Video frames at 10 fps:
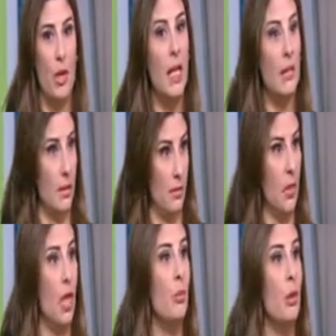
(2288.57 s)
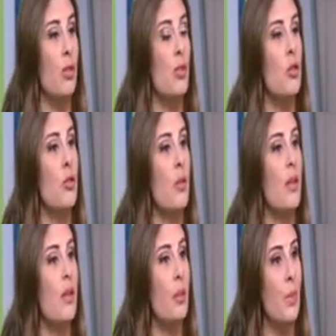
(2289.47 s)
yes, 9 power stations
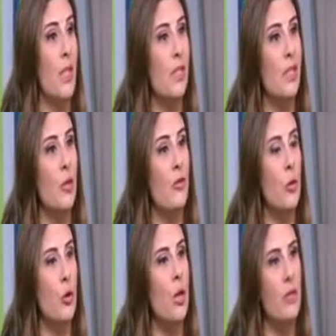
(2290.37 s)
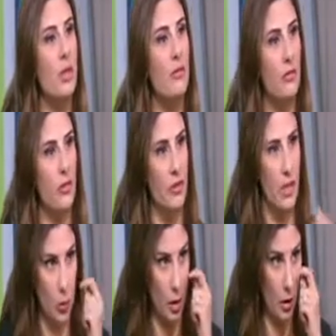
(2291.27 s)
with a capacity of
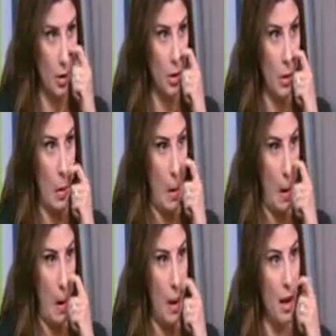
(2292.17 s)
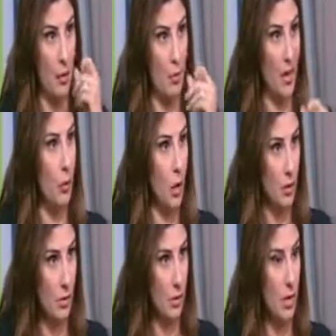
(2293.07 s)
250
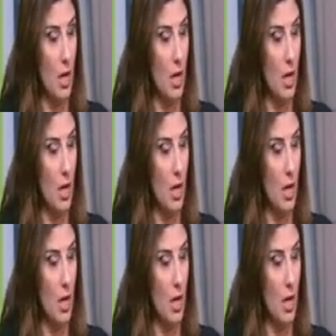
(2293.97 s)
megawatts.